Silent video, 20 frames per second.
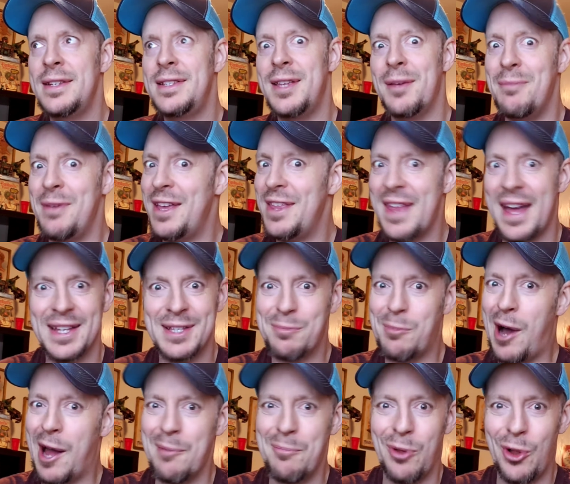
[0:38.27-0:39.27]
To me, that's
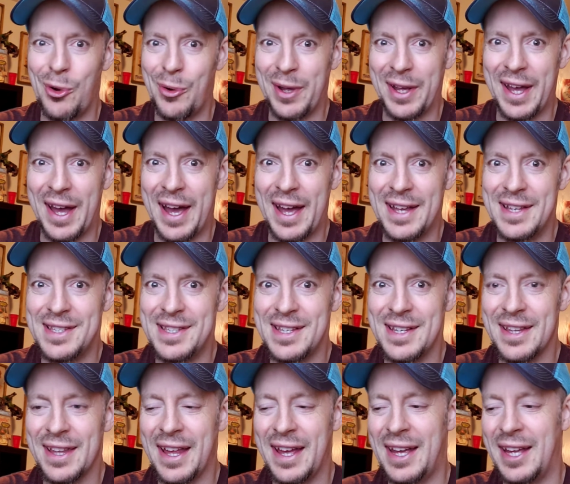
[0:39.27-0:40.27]
mind-blowing,
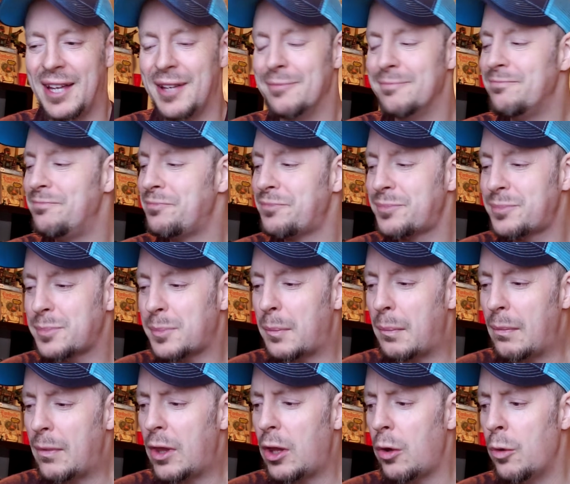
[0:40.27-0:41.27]
guys. Like,
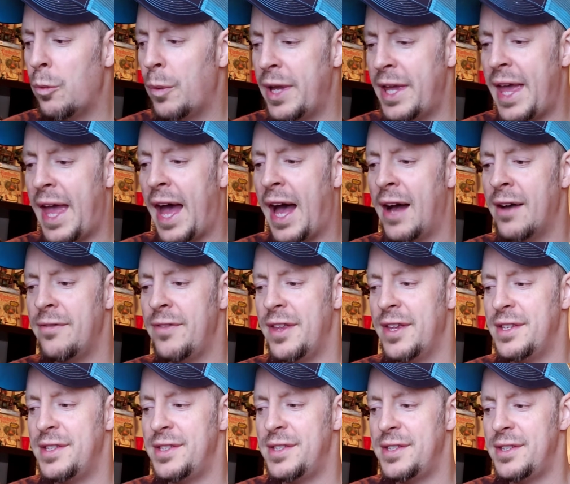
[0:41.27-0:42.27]
we have
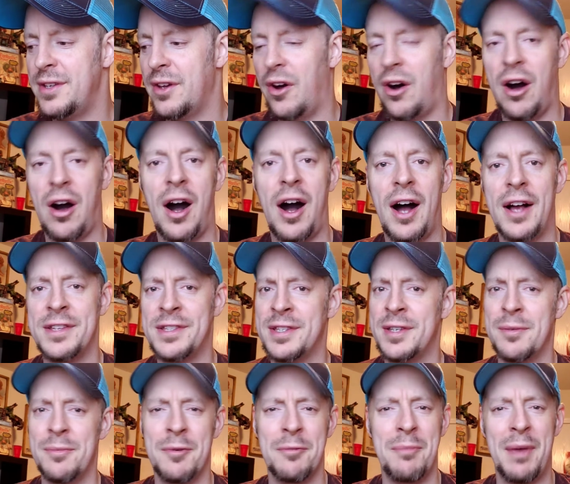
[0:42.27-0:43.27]
this
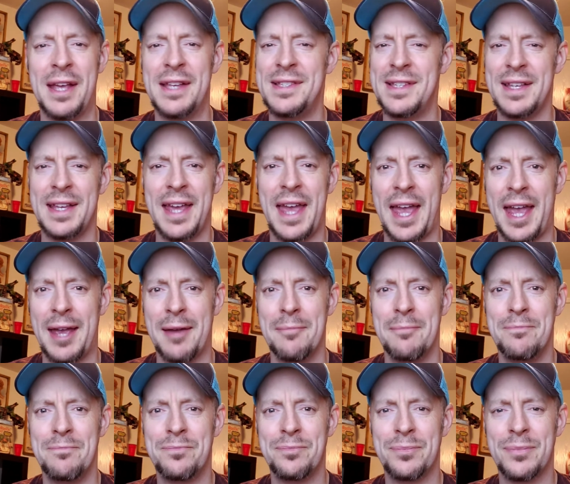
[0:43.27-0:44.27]
awesome, amazing
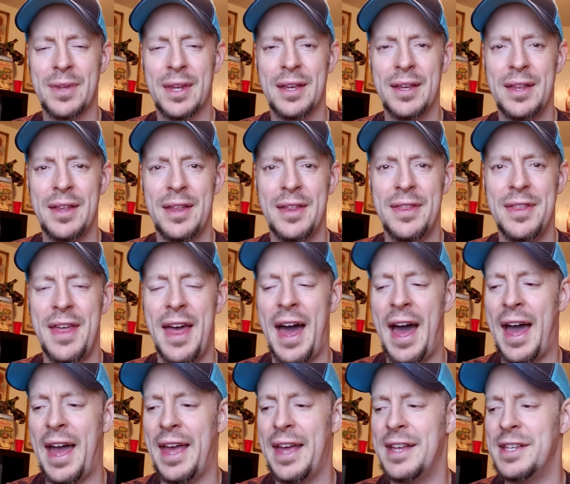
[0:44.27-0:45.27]
game
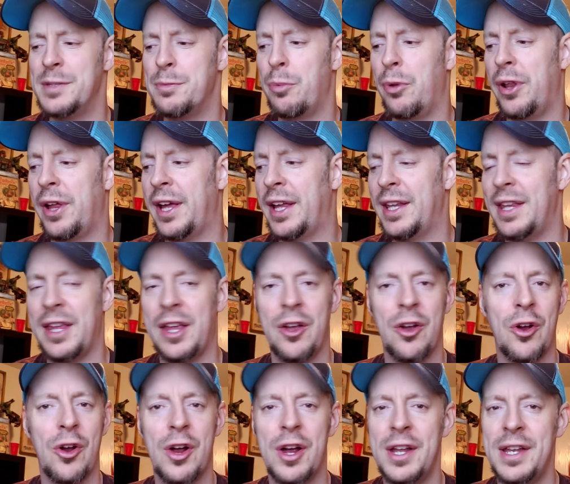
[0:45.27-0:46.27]
that is played
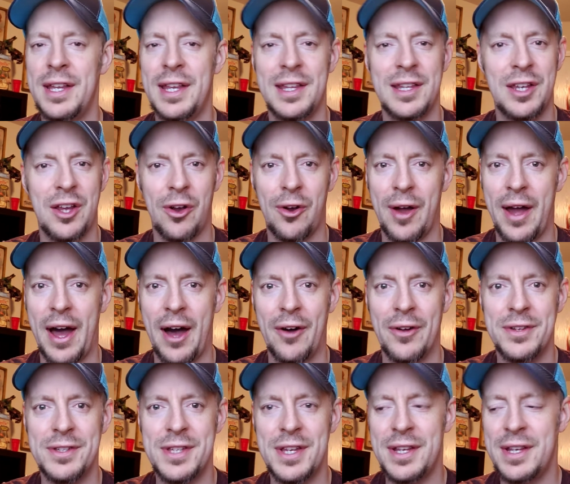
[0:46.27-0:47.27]
year in and year
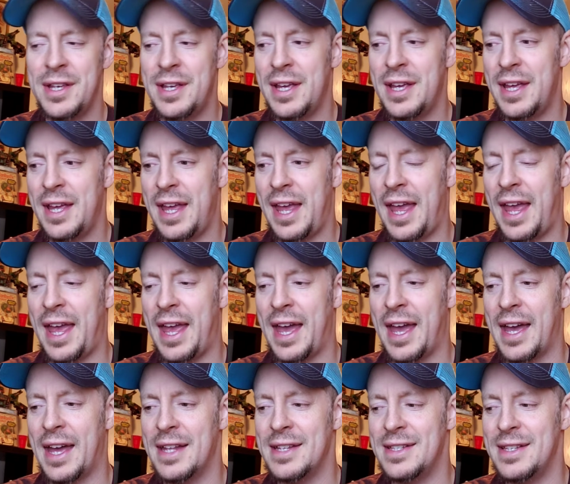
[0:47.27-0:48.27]
out.
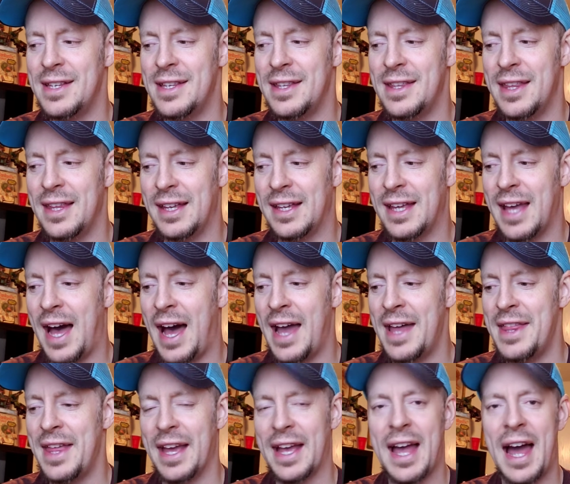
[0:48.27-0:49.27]
And the
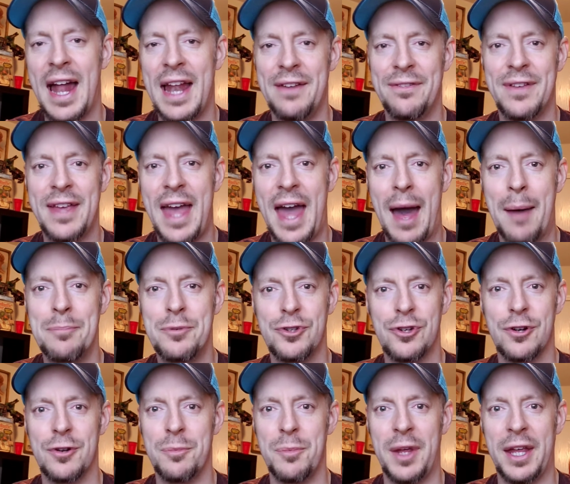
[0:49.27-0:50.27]
guy that kind of
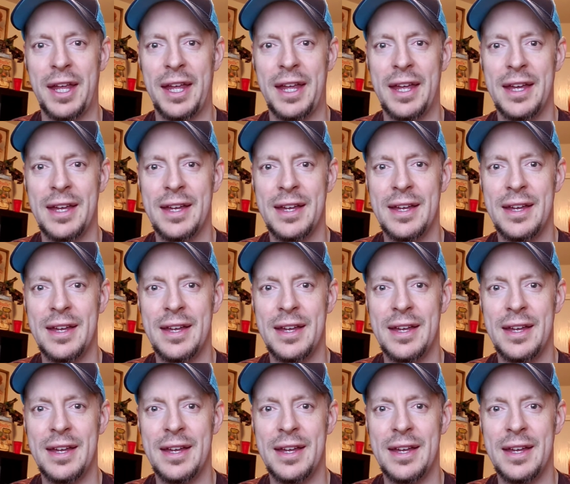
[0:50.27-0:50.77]
captured me